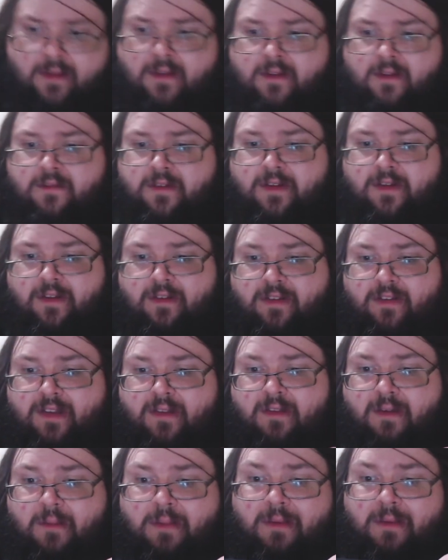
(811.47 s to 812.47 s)
you can see
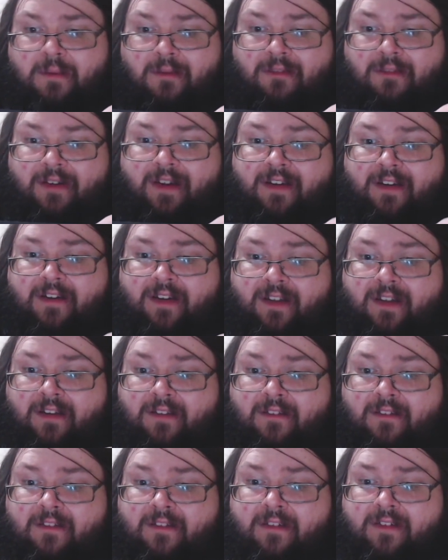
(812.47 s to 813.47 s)
where I'm putting my
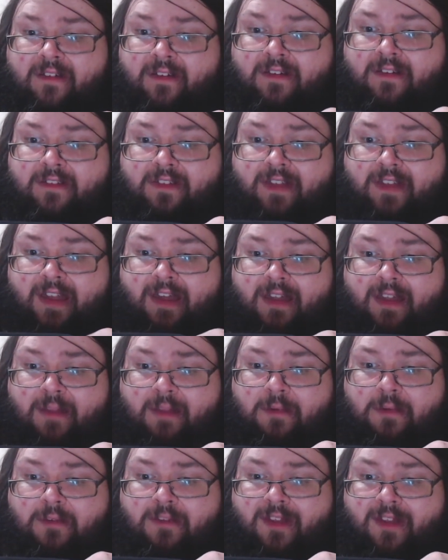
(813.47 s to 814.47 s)
fingernail, see how that
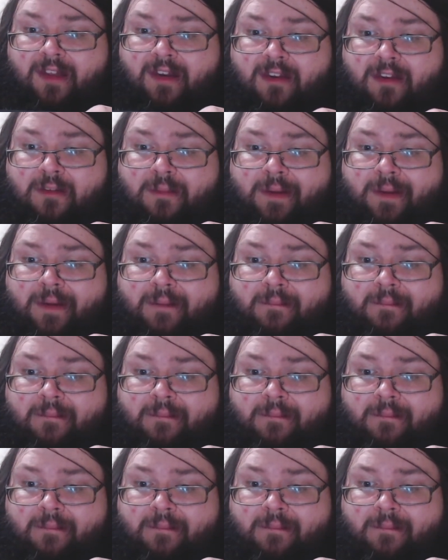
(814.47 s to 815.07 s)
pulls out a little bit?